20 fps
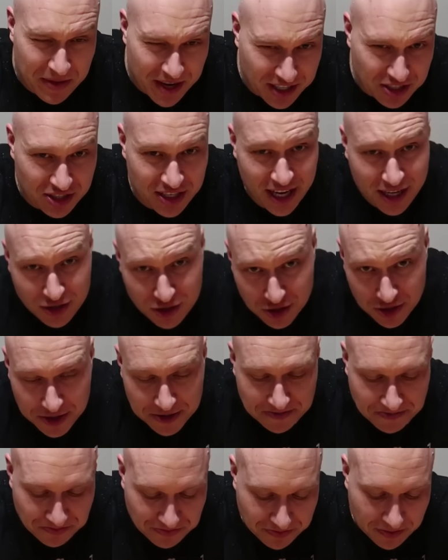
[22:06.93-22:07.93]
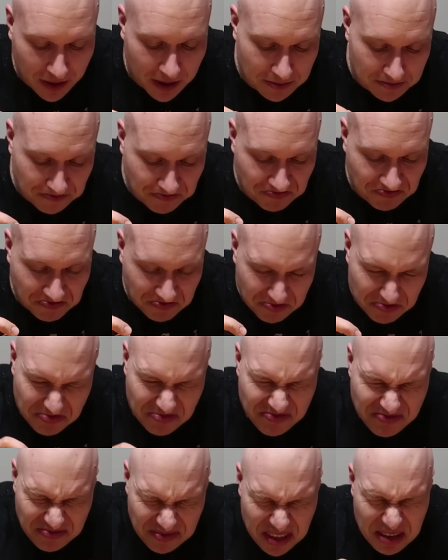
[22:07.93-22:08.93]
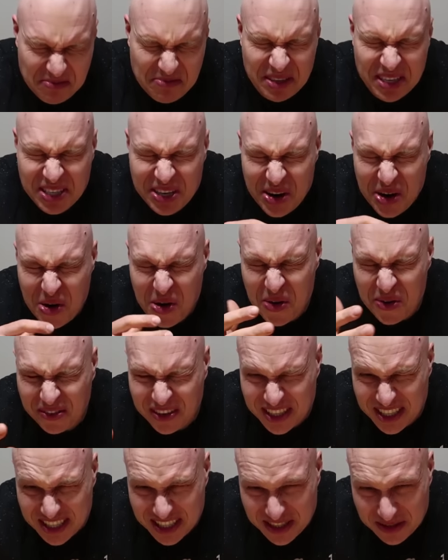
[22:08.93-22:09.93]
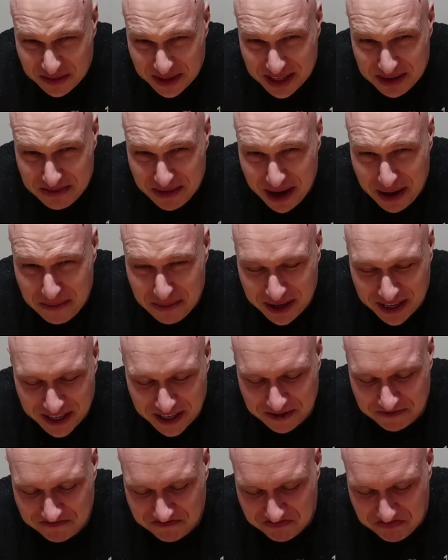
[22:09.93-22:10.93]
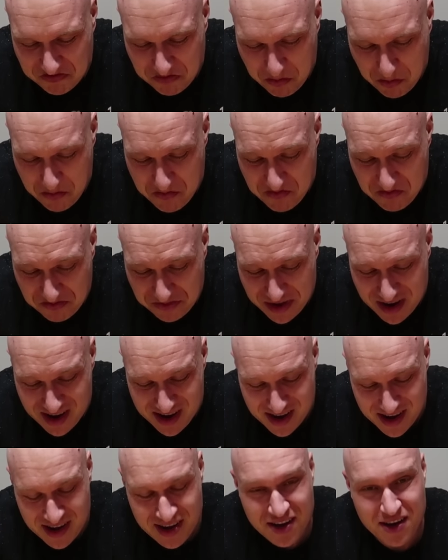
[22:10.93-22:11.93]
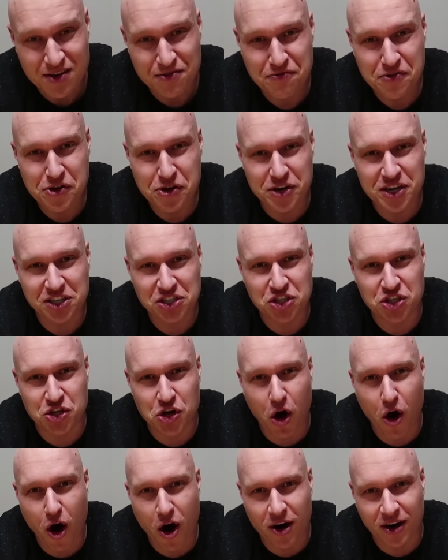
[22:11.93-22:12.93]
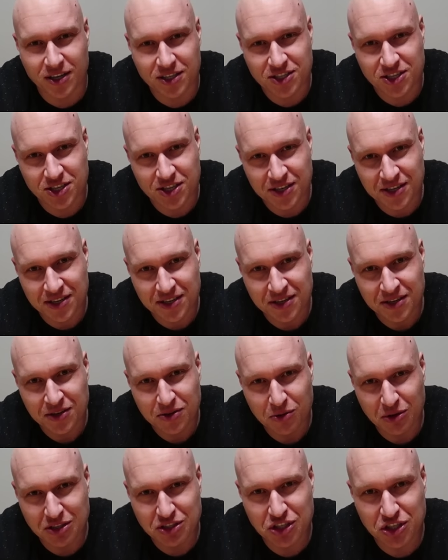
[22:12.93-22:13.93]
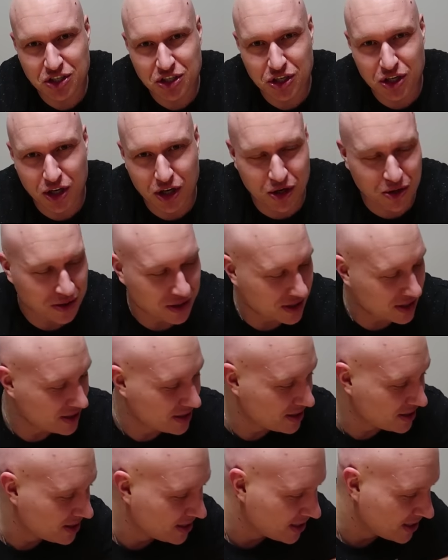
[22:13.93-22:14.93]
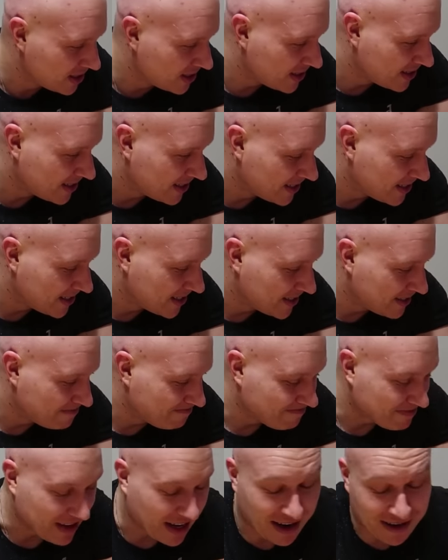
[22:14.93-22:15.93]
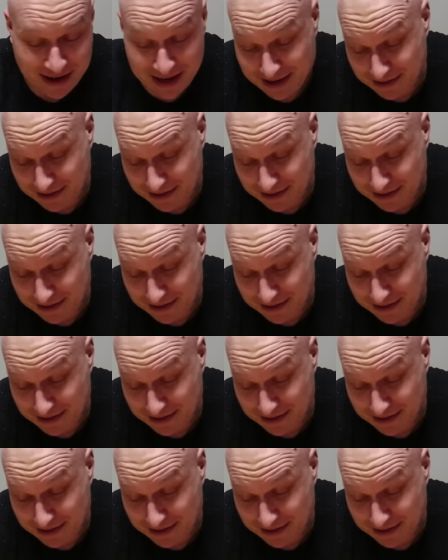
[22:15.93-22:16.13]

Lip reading: nice texture, but it's overly sweet in my opinion. Furious George, what'd you do? All